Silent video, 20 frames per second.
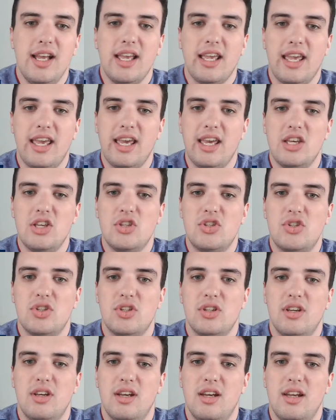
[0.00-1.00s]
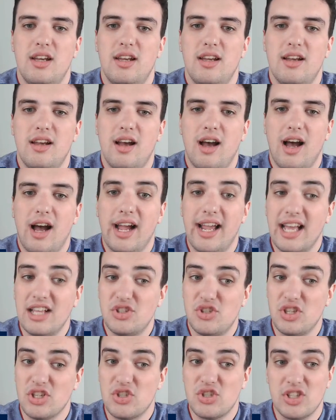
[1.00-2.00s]
is
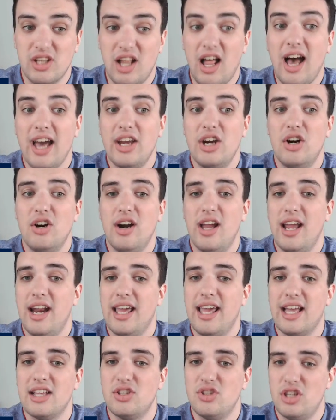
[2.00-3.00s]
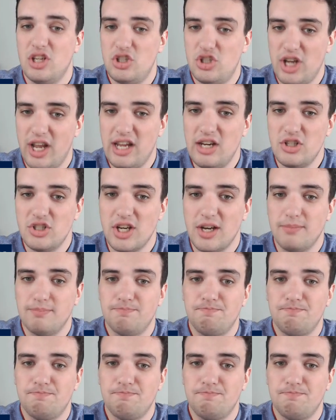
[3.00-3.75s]
against the slider and against the changeup.